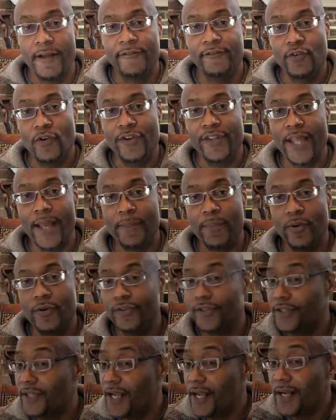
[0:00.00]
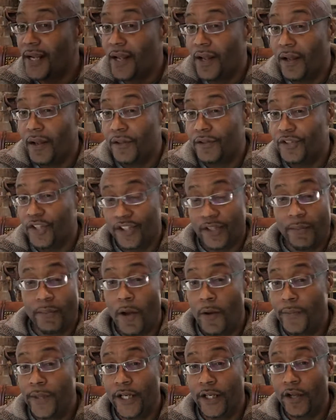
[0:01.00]
for that person that just a
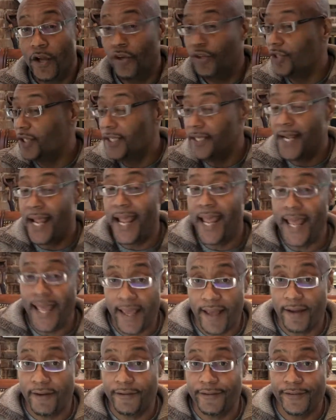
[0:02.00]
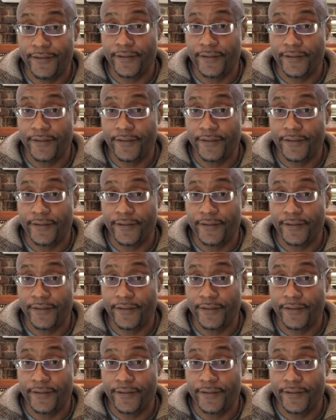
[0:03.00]
moment ago you didn't have.